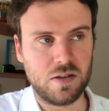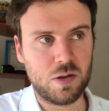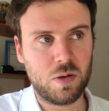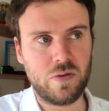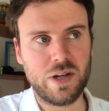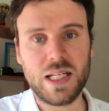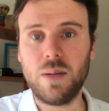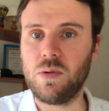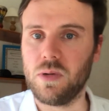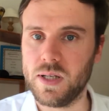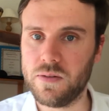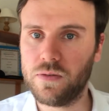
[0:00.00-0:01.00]
So, for
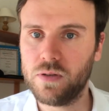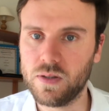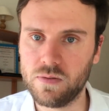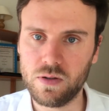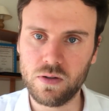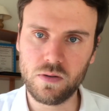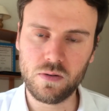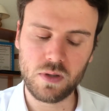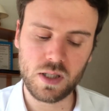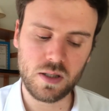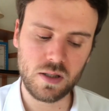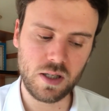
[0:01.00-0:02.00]
example, if if you
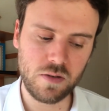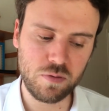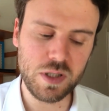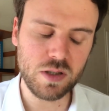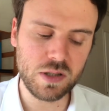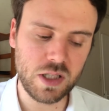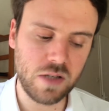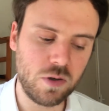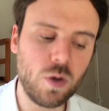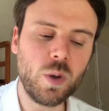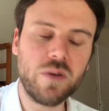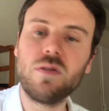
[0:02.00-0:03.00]
if we can if
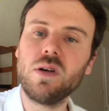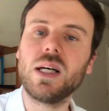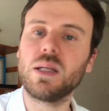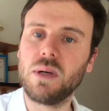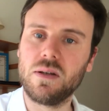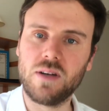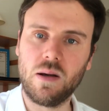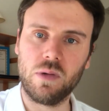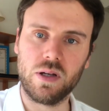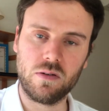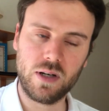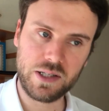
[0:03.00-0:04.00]
you if we look at my
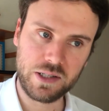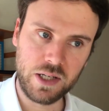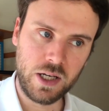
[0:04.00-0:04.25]
family, right?